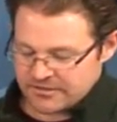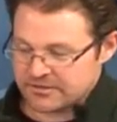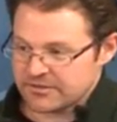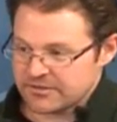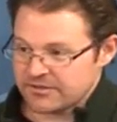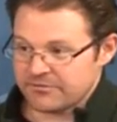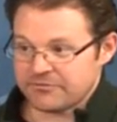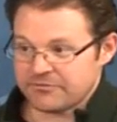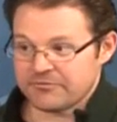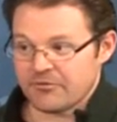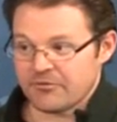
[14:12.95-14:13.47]

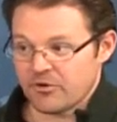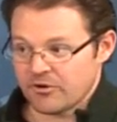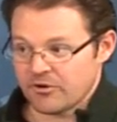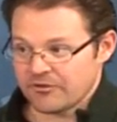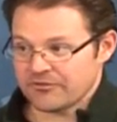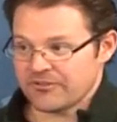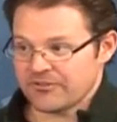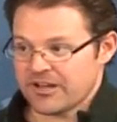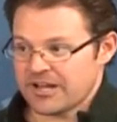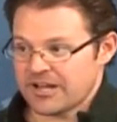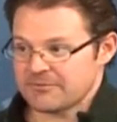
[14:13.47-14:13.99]
4th
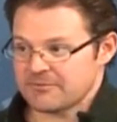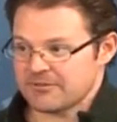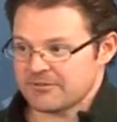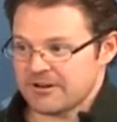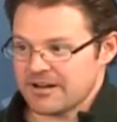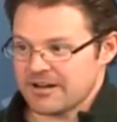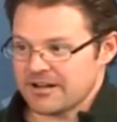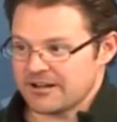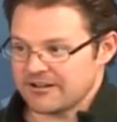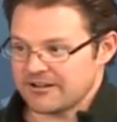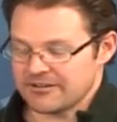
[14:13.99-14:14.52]
time
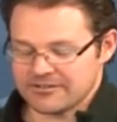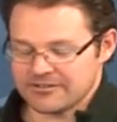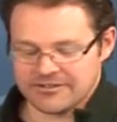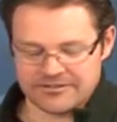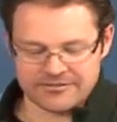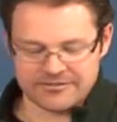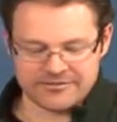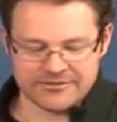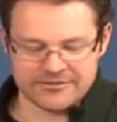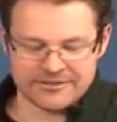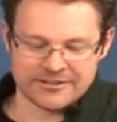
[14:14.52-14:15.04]
around
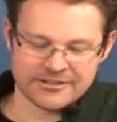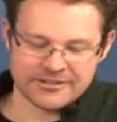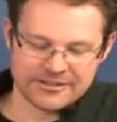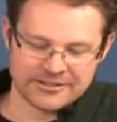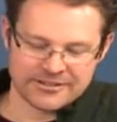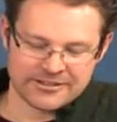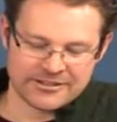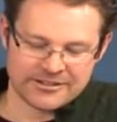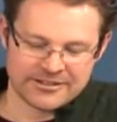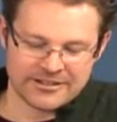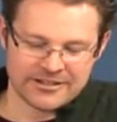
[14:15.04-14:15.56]

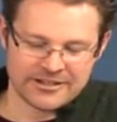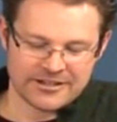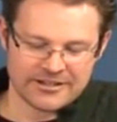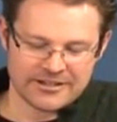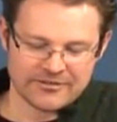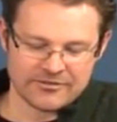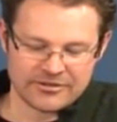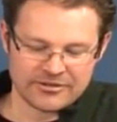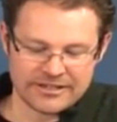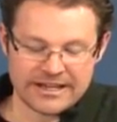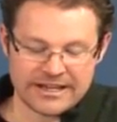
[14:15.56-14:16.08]

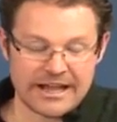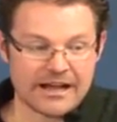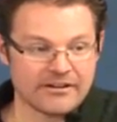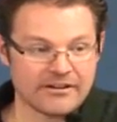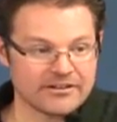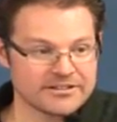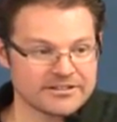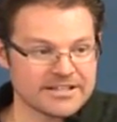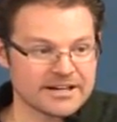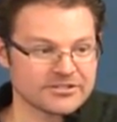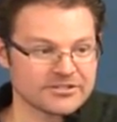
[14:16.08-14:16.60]
when count
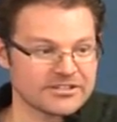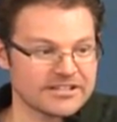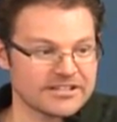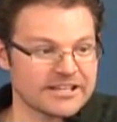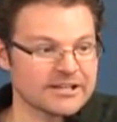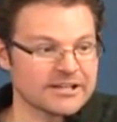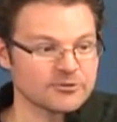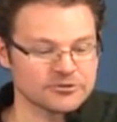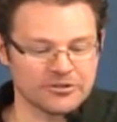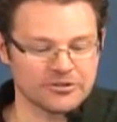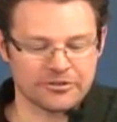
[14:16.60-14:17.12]
is actually
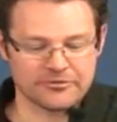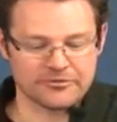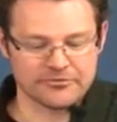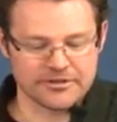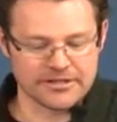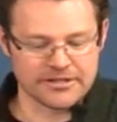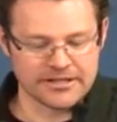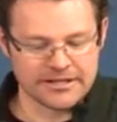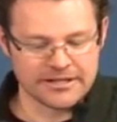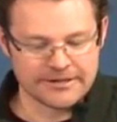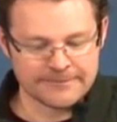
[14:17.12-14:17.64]
equal to
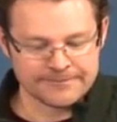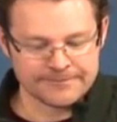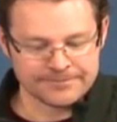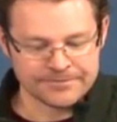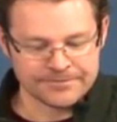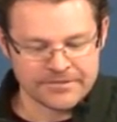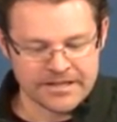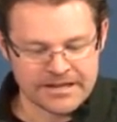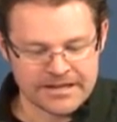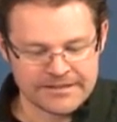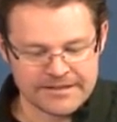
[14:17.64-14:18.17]
3,
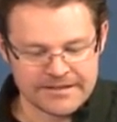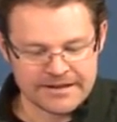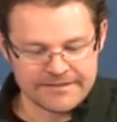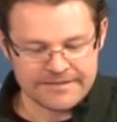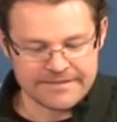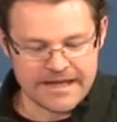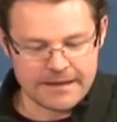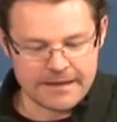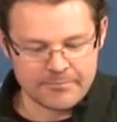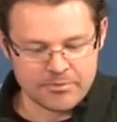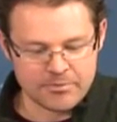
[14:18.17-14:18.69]
and then at
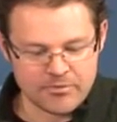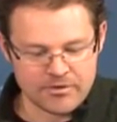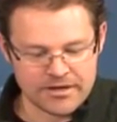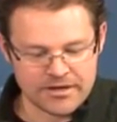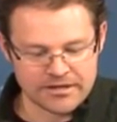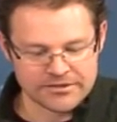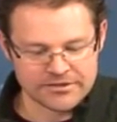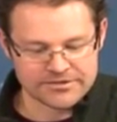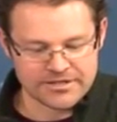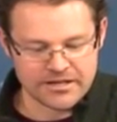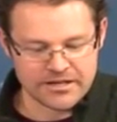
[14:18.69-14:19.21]
that point
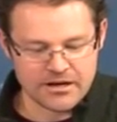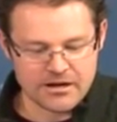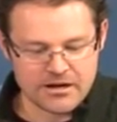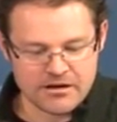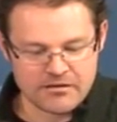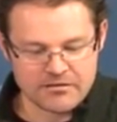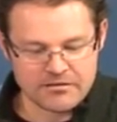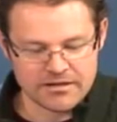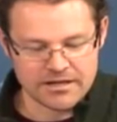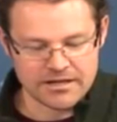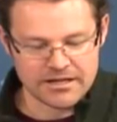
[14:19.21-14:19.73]
it'll say, oh,
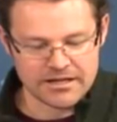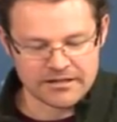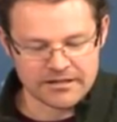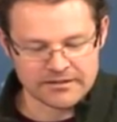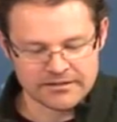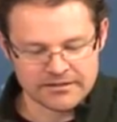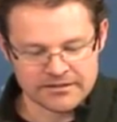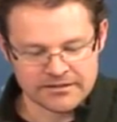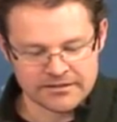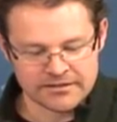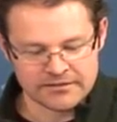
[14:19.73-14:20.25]
okay,
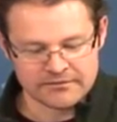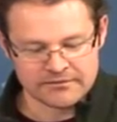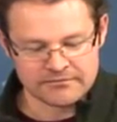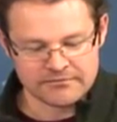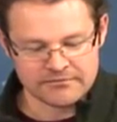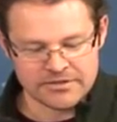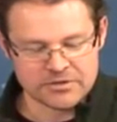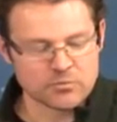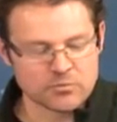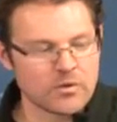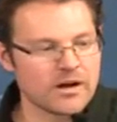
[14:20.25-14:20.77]

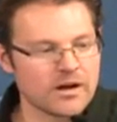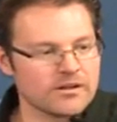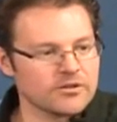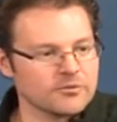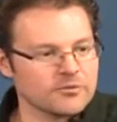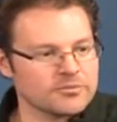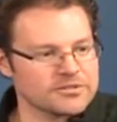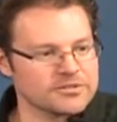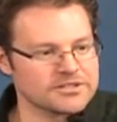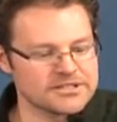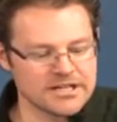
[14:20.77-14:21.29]
this while
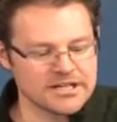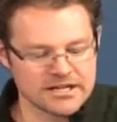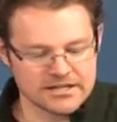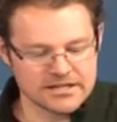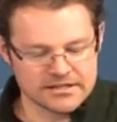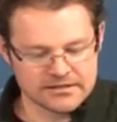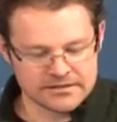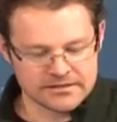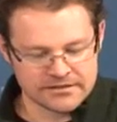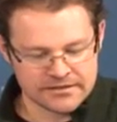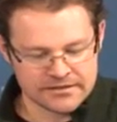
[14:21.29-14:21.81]
loop is
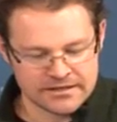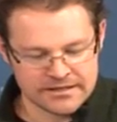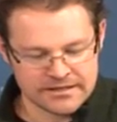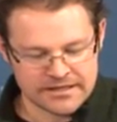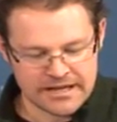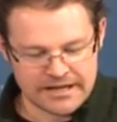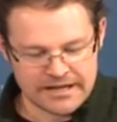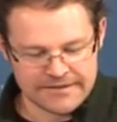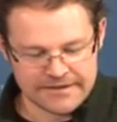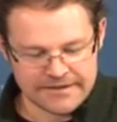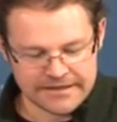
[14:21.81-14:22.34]
done,
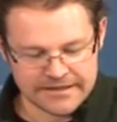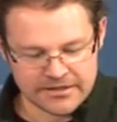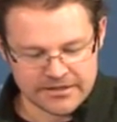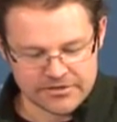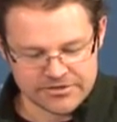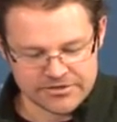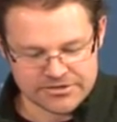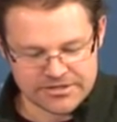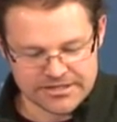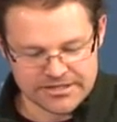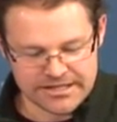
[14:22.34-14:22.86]
and then it goes
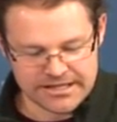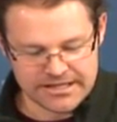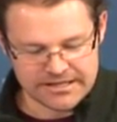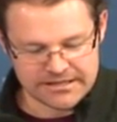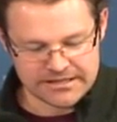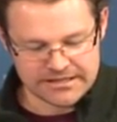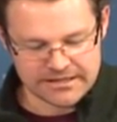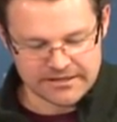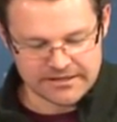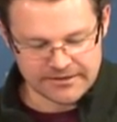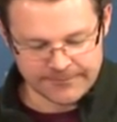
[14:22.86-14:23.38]
to the end
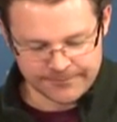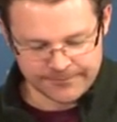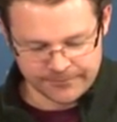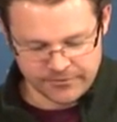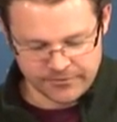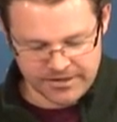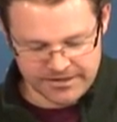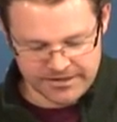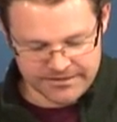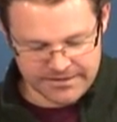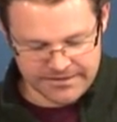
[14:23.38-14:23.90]
here,
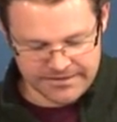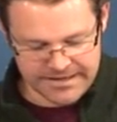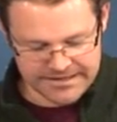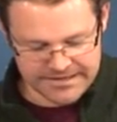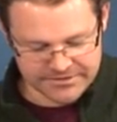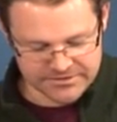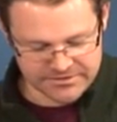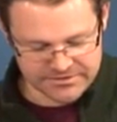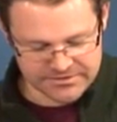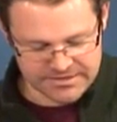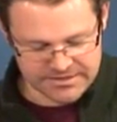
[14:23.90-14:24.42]
right? And then
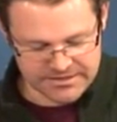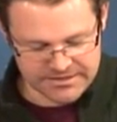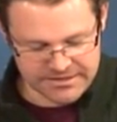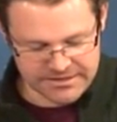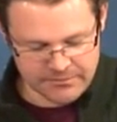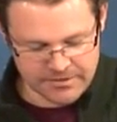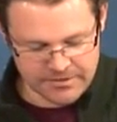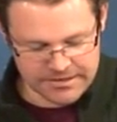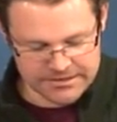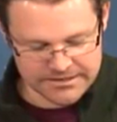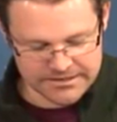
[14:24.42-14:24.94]
it
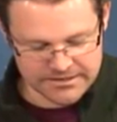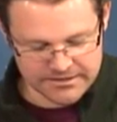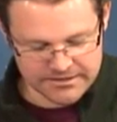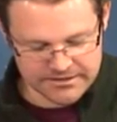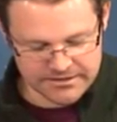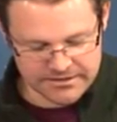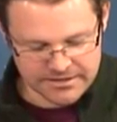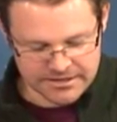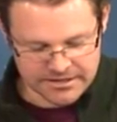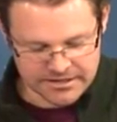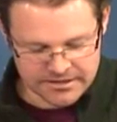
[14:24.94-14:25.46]
went into
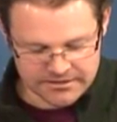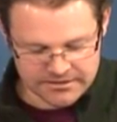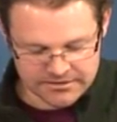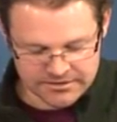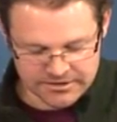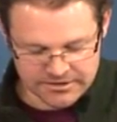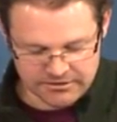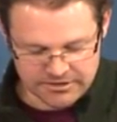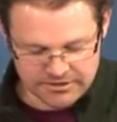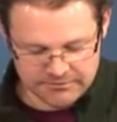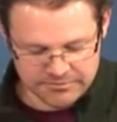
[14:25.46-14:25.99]

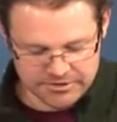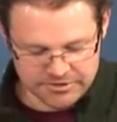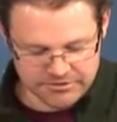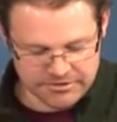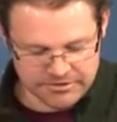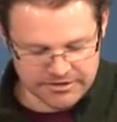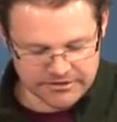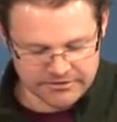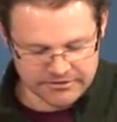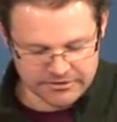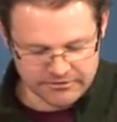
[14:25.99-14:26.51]

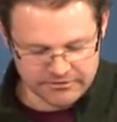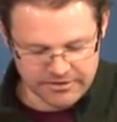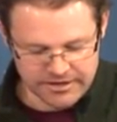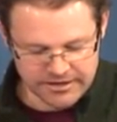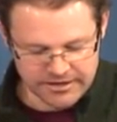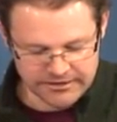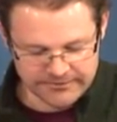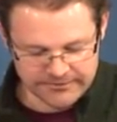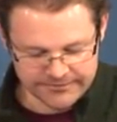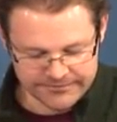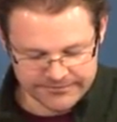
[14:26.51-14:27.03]
computing the grade,